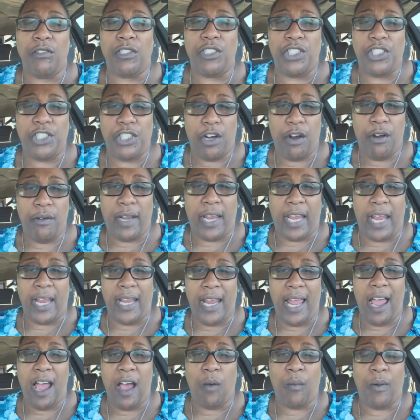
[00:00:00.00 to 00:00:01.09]
journey
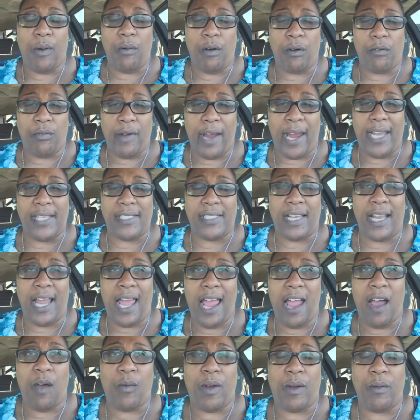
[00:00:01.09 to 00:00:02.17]
and how we were raised and
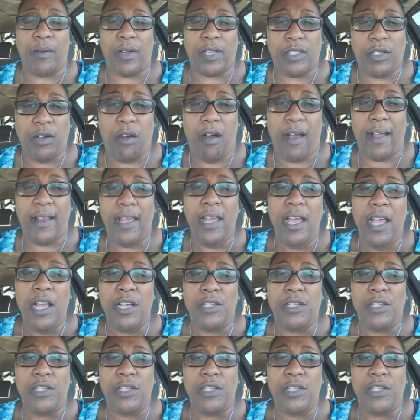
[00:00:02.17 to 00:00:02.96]
how we were taught.